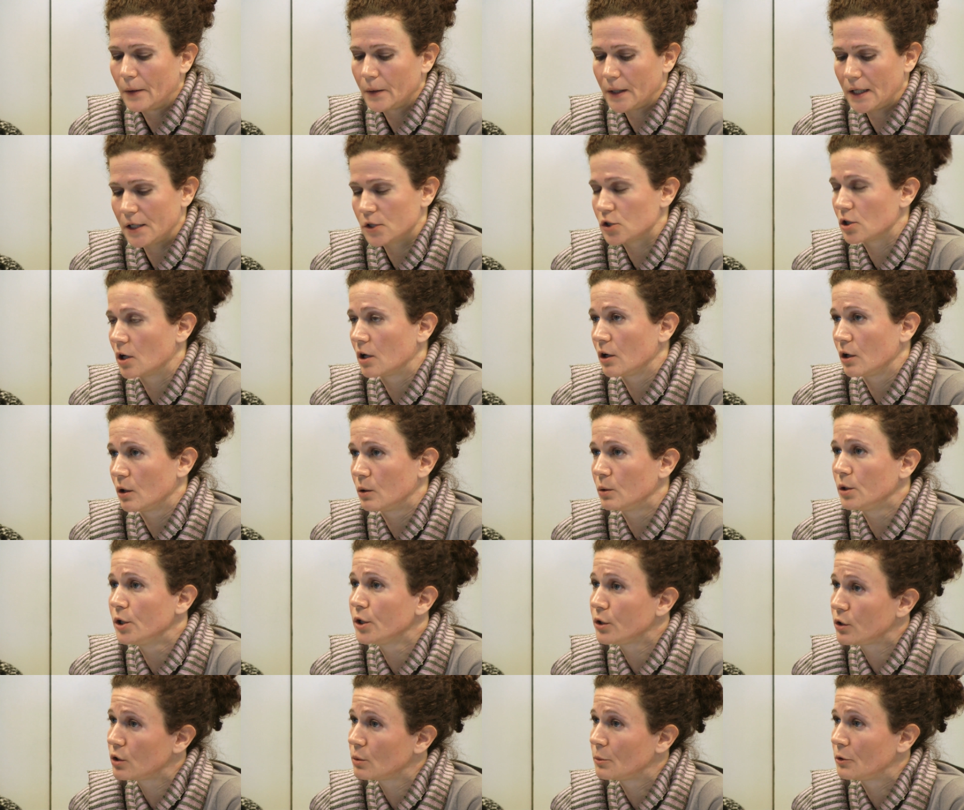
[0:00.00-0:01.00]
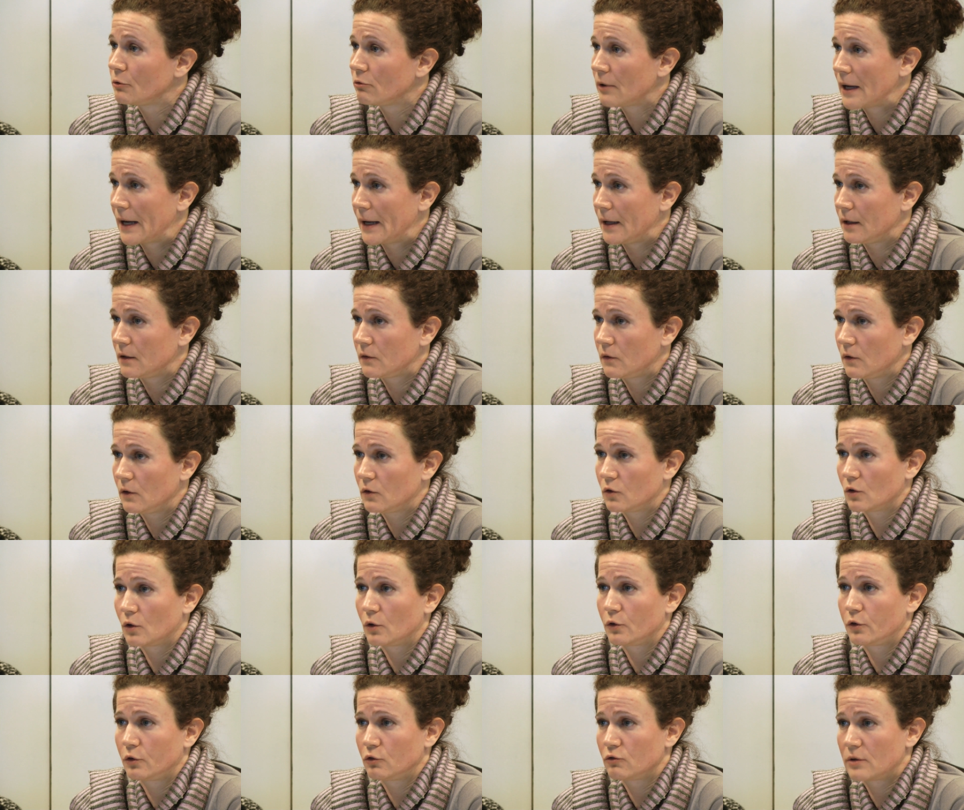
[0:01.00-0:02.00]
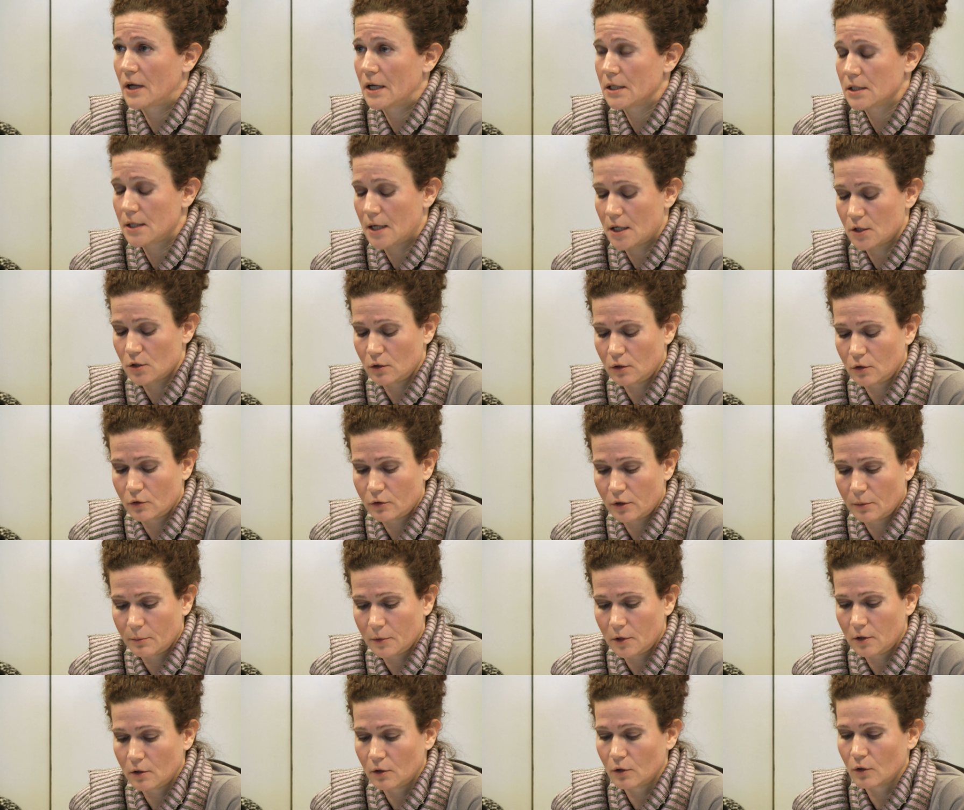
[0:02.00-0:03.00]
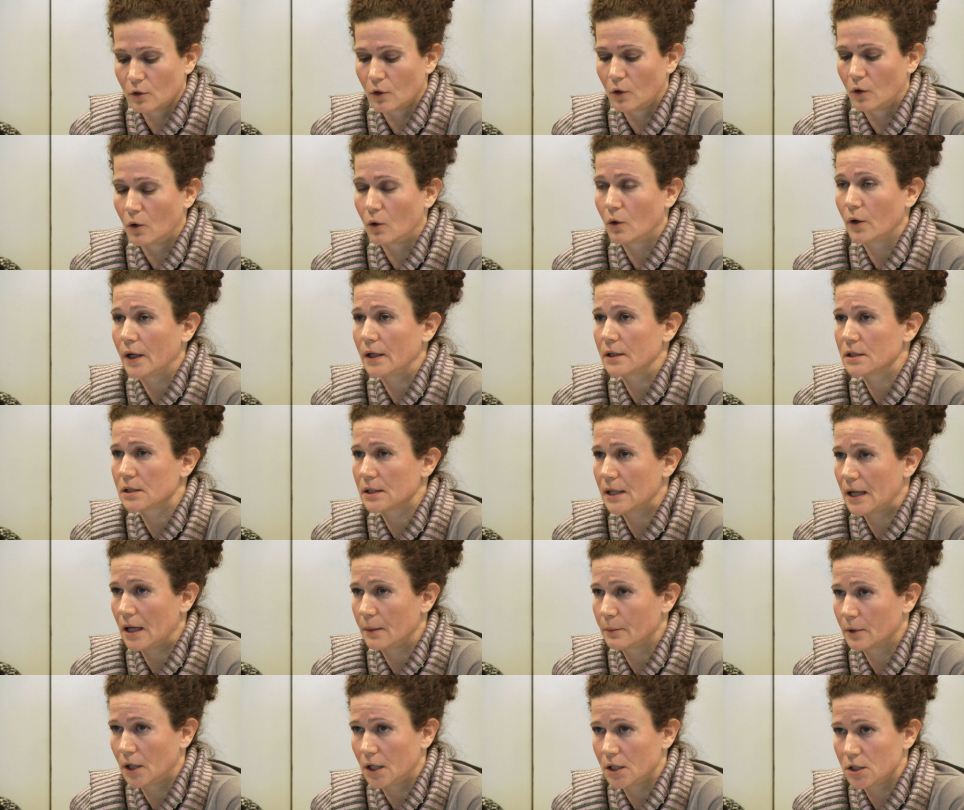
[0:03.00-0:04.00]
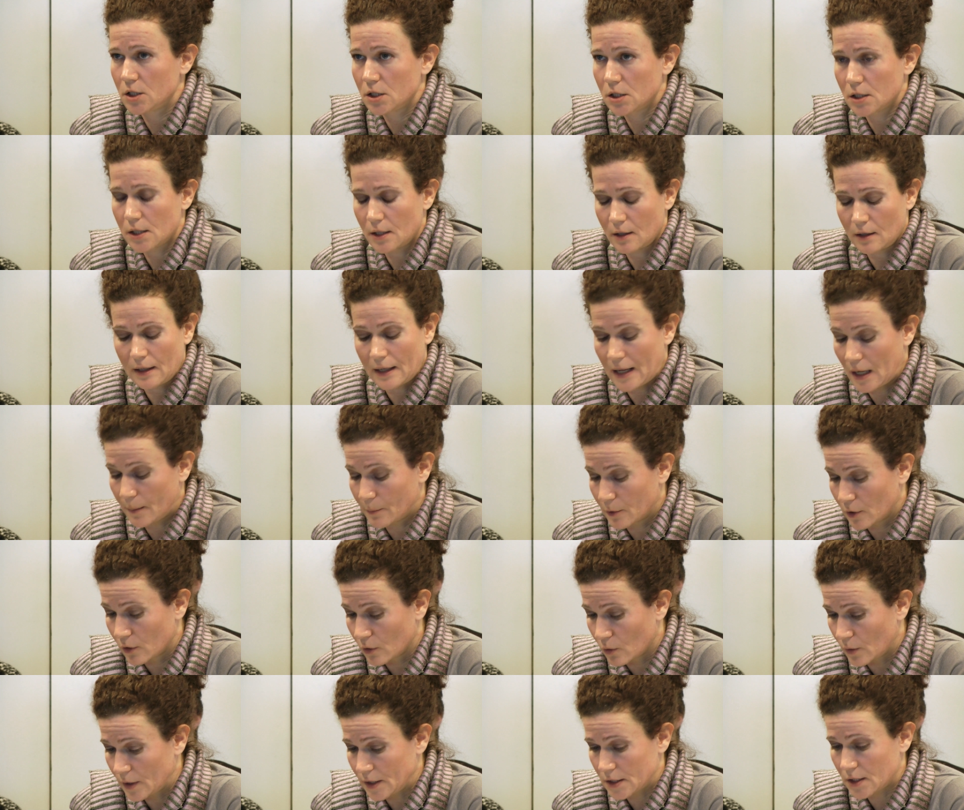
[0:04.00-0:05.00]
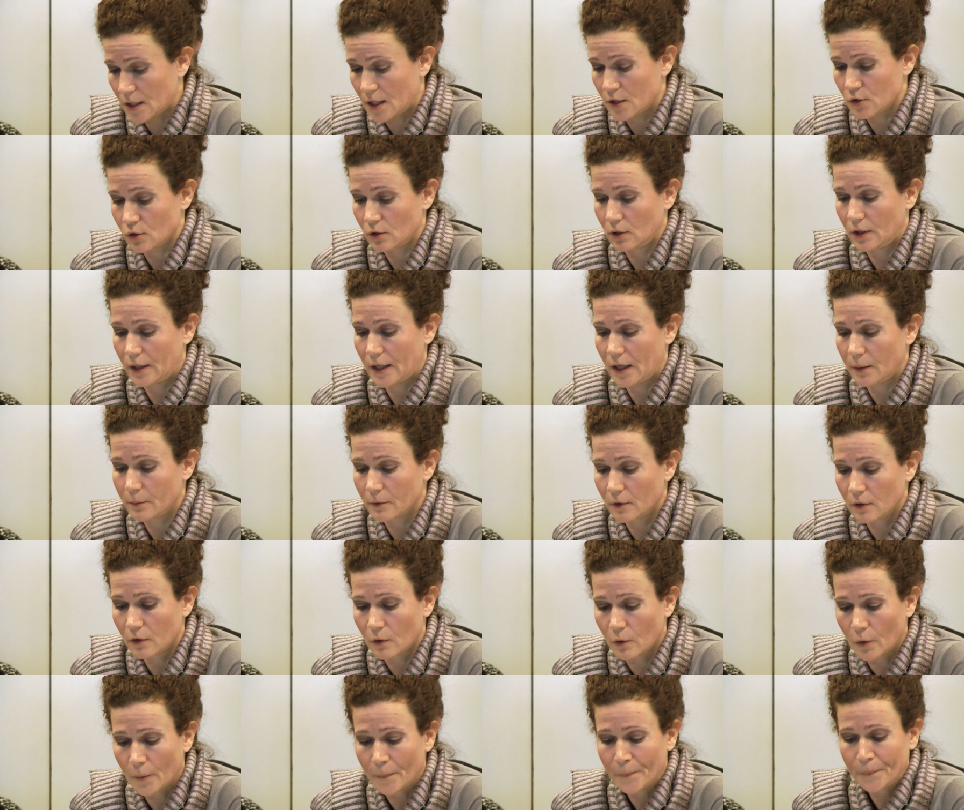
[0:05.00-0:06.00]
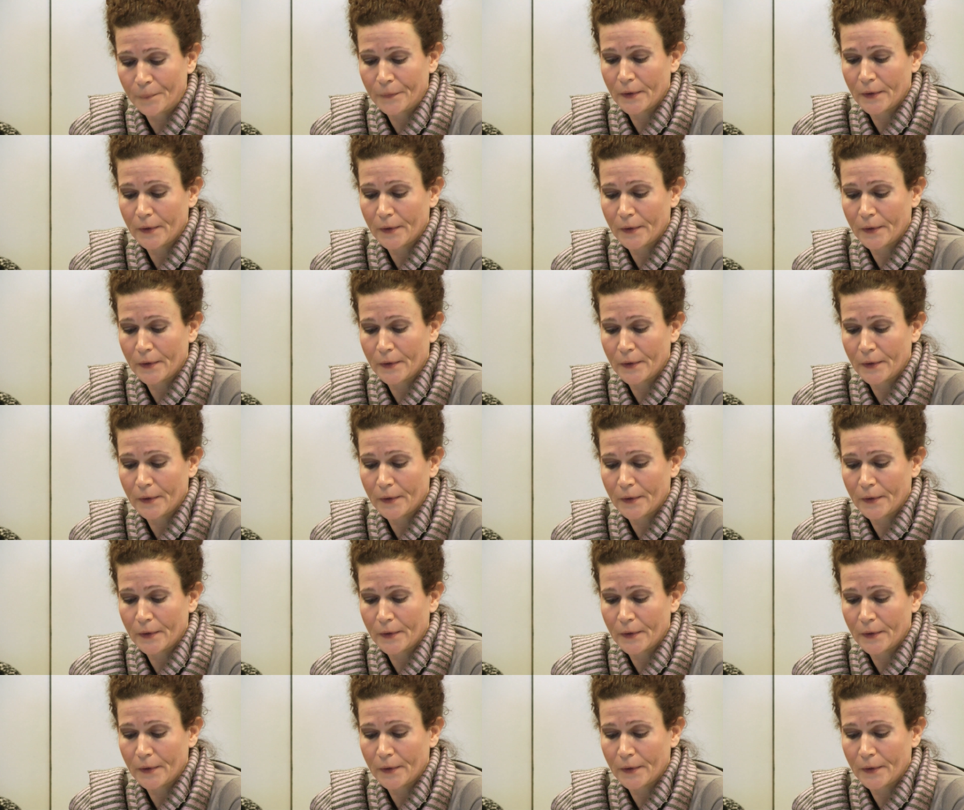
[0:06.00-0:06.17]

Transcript: it's not only human rights, it's also transnational criminal law, it's labor law, international labor law,